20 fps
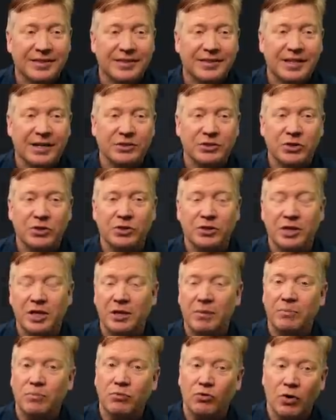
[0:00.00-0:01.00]
Now it's currently
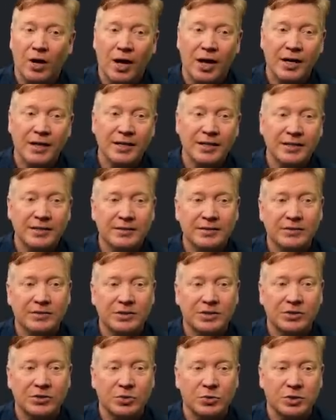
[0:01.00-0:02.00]
in prod.
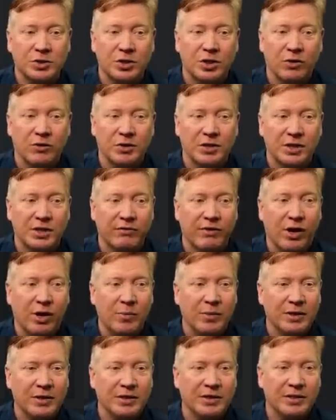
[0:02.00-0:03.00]
Let's go switch it over to
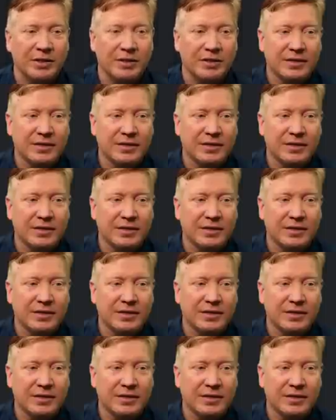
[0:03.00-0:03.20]
development.